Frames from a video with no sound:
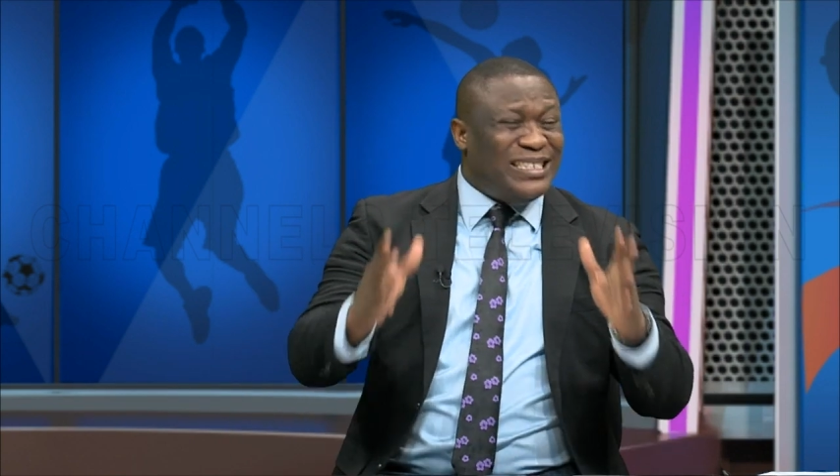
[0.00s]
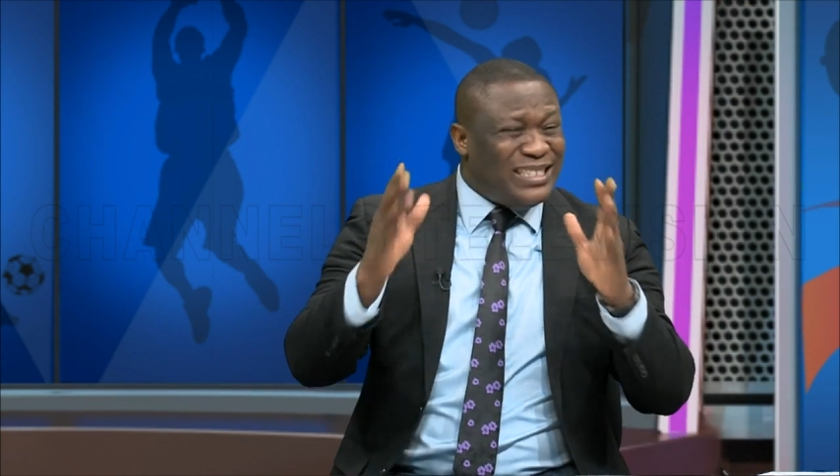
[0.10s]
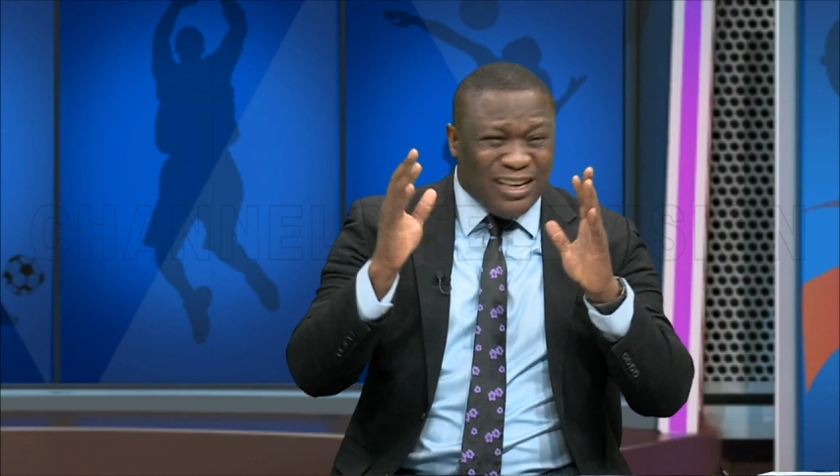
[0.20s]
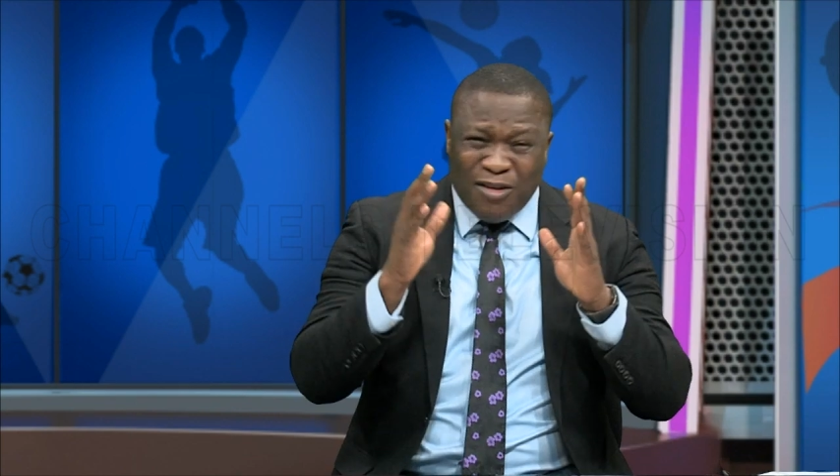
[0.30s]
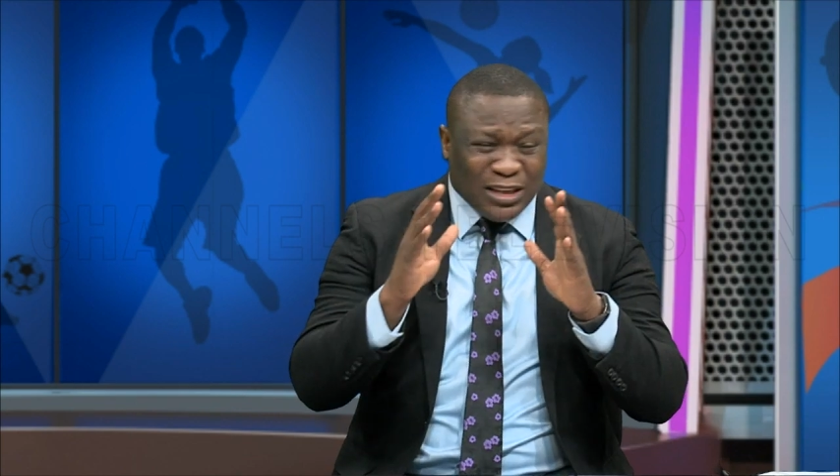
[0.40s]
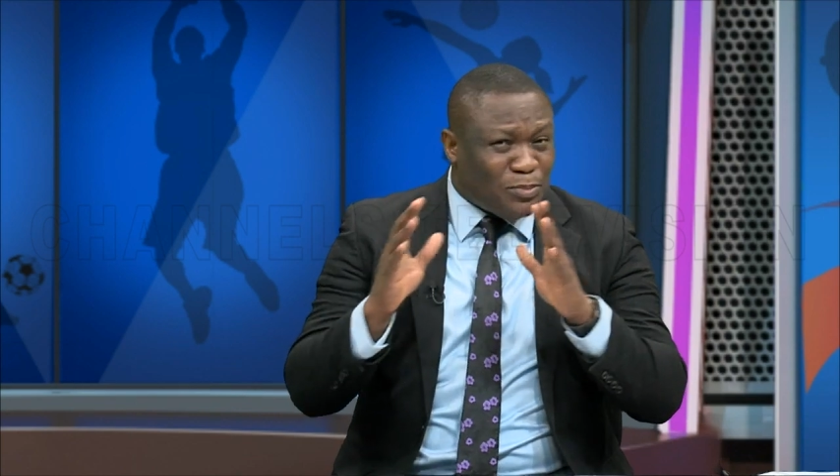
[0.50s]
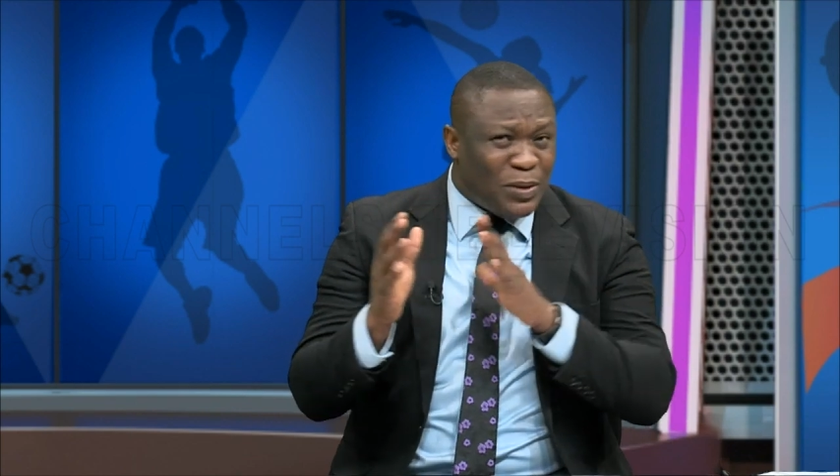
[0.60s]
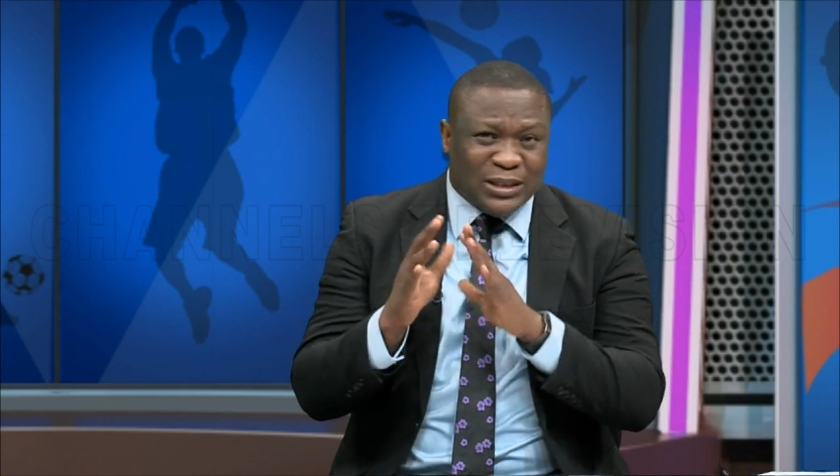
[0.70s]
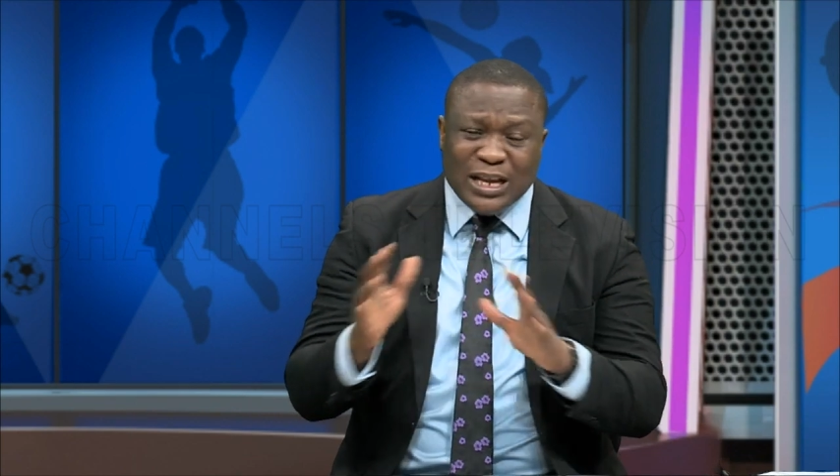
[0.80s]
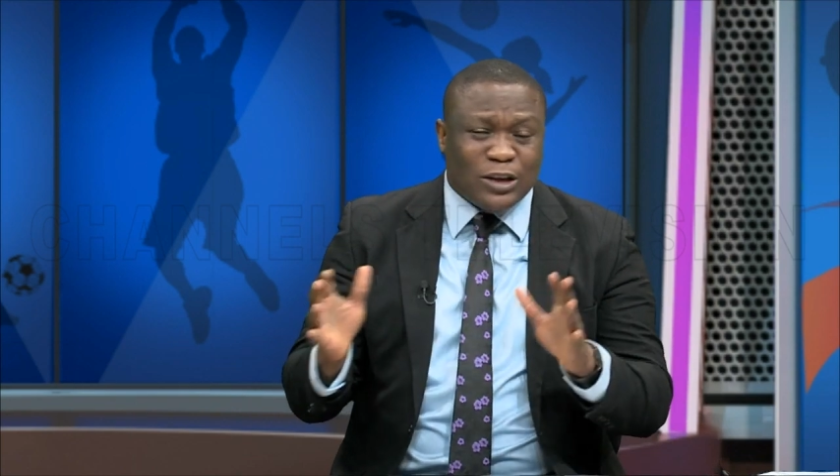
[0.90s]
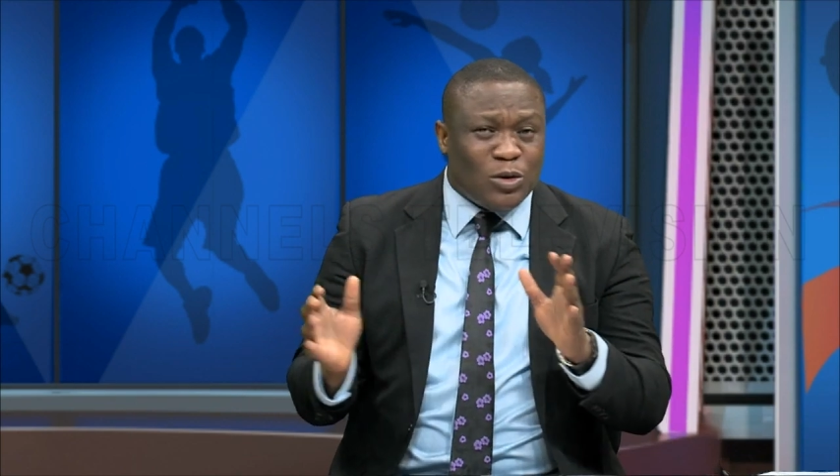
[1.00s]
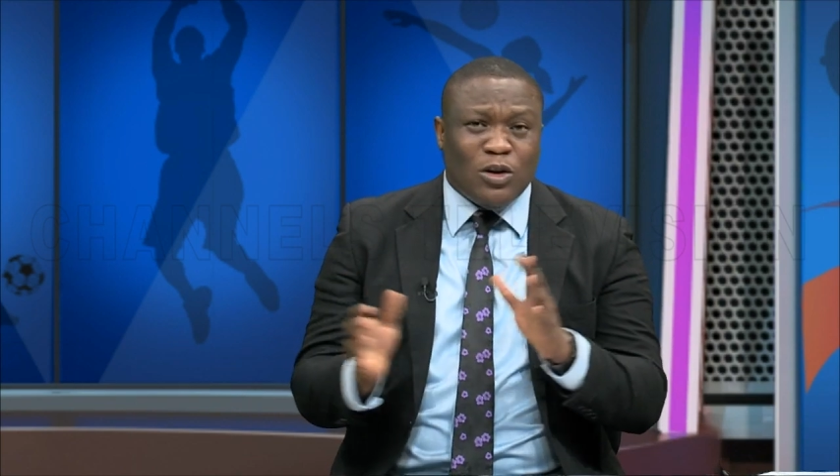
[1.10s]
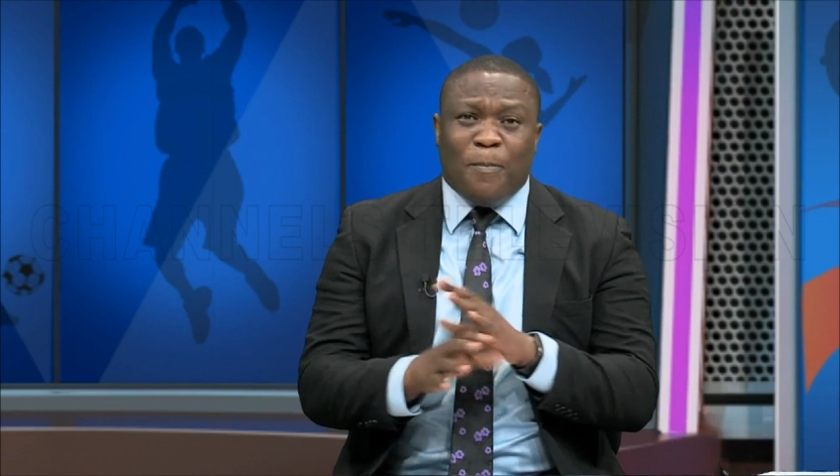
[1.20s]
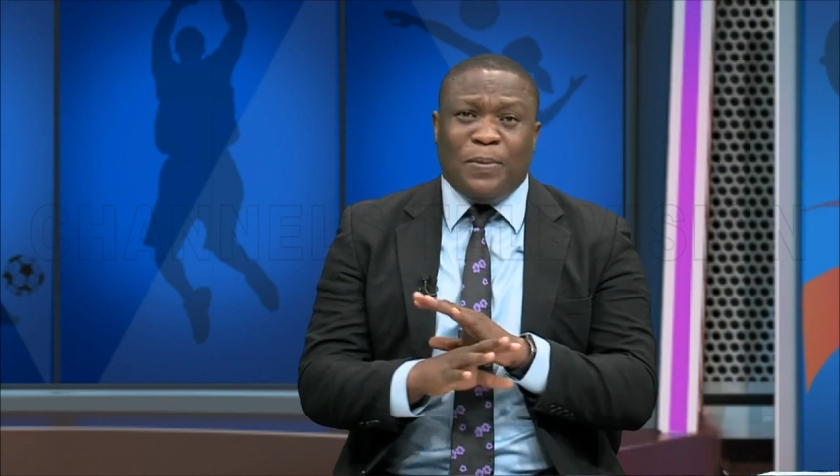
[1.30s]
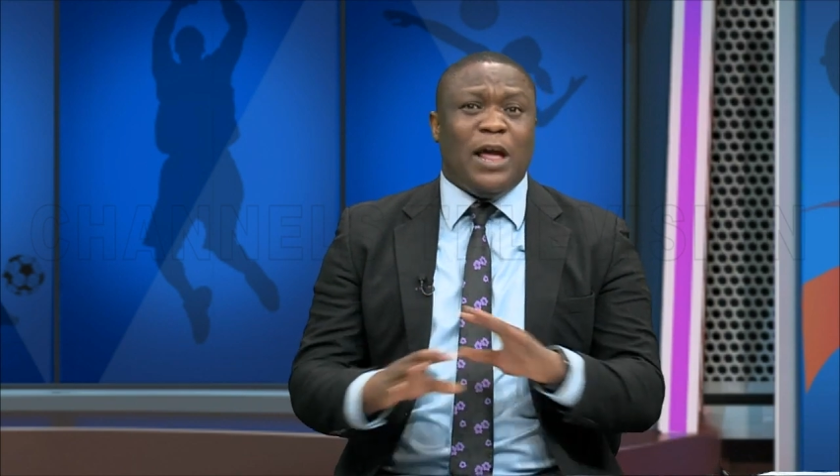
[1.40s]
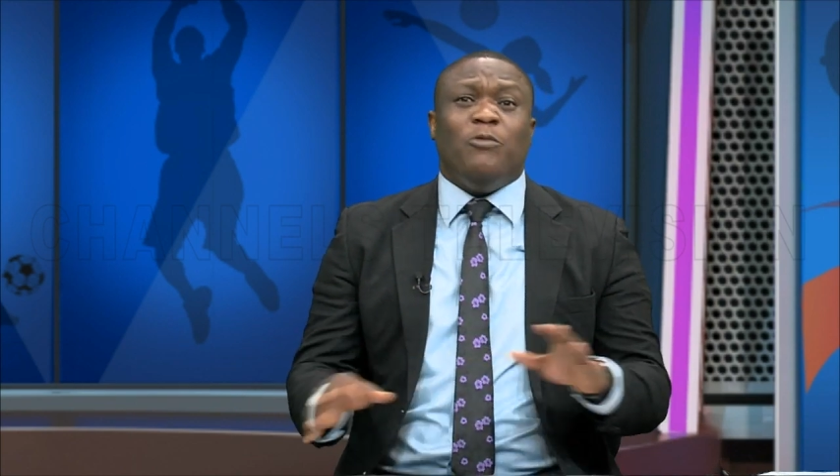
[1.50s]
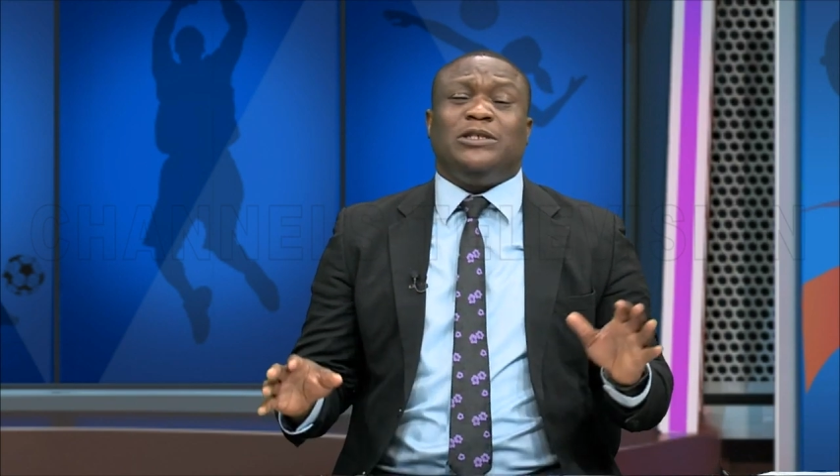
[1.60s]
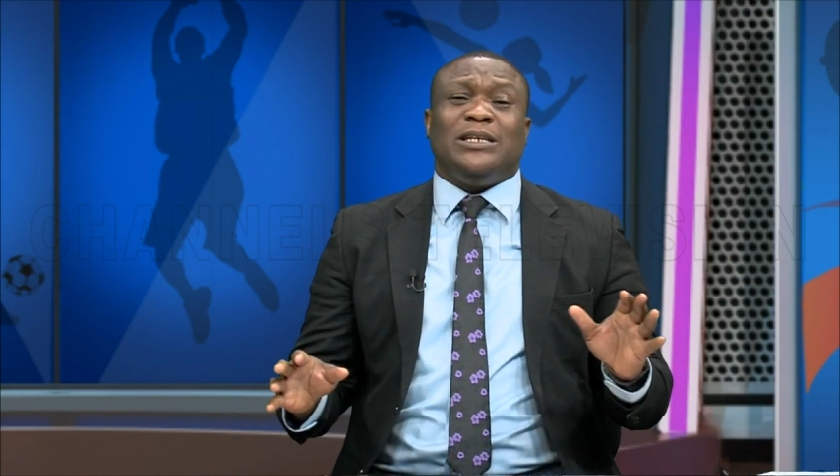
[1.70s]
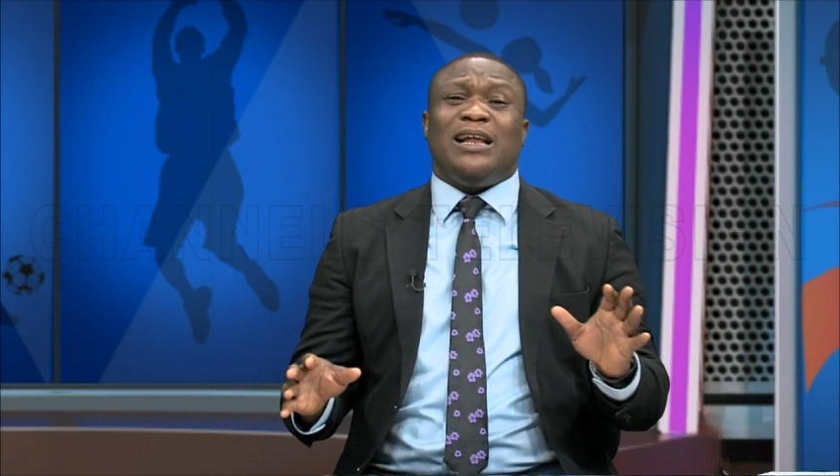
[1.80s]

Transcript: It's serious business. We're not playing with it.